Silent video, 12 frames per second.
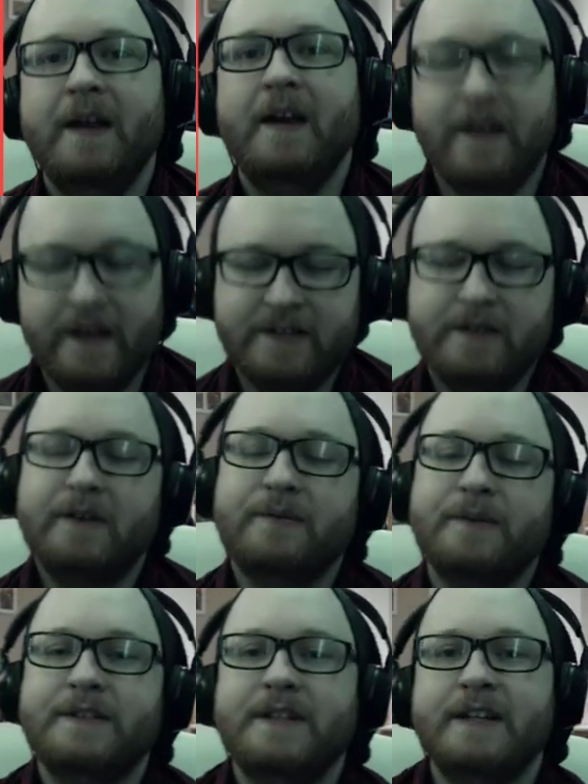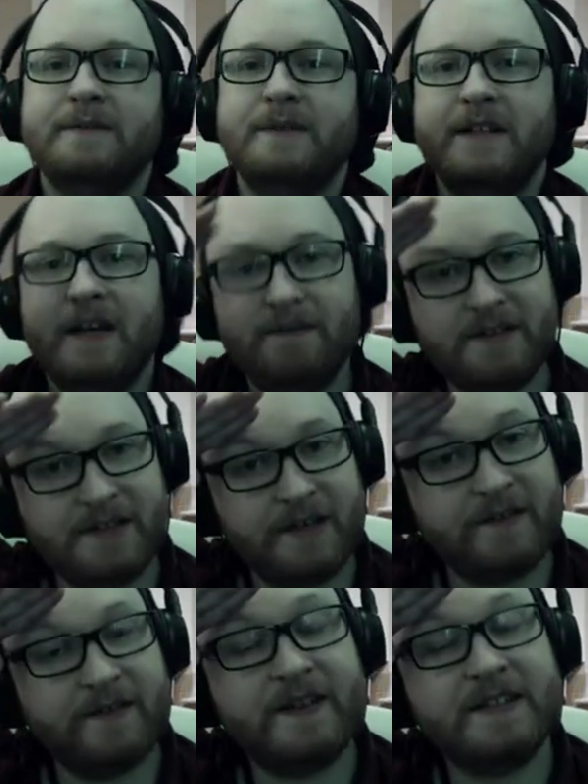Thanks so much for watching as always. Have yourselves a
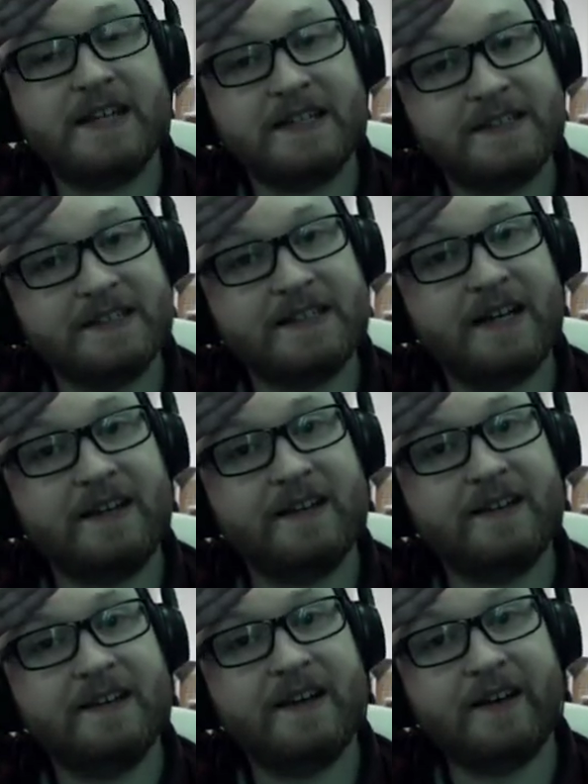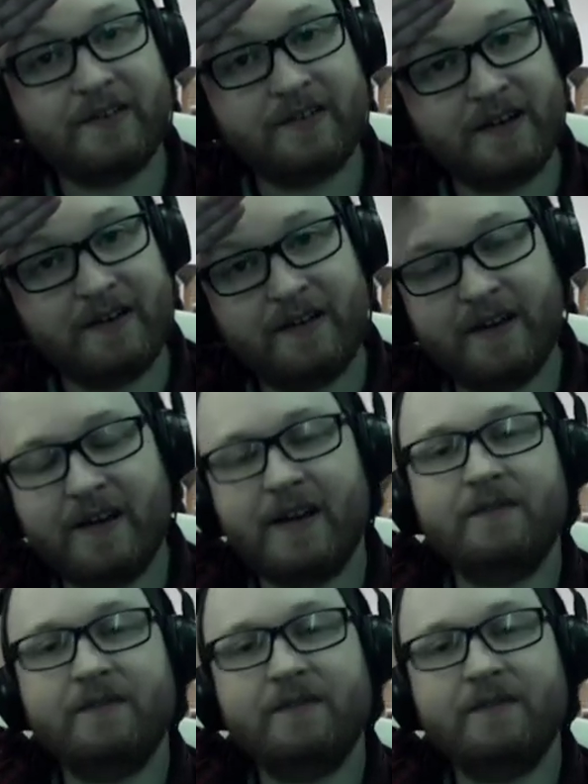fantastic day and I'll see you in the next